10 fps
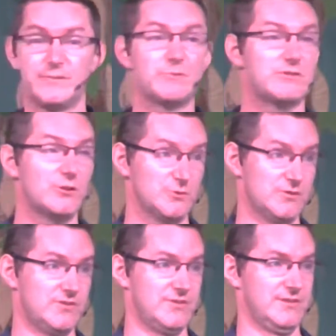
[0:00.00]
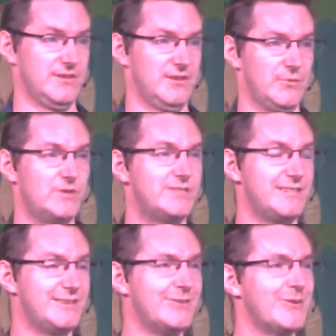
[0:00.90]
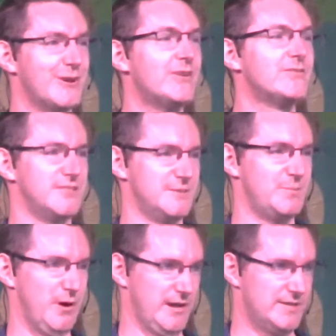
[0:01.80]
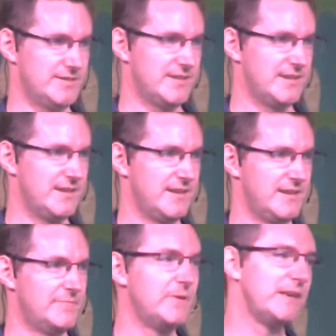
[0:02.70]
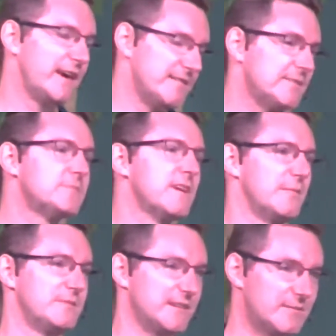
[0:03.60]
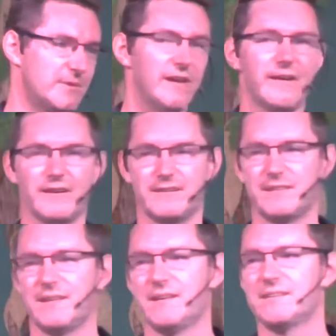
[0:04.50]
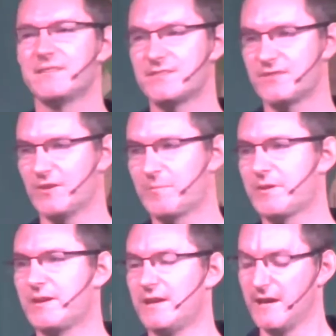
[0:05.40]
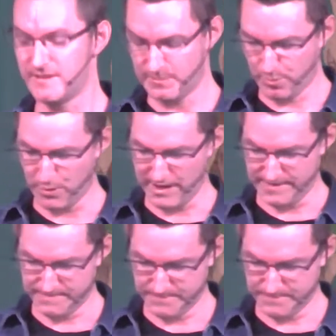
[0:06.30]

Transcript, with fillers: results. We see that God answers prayers, but yet sometimes it can be hard to stop and to pray.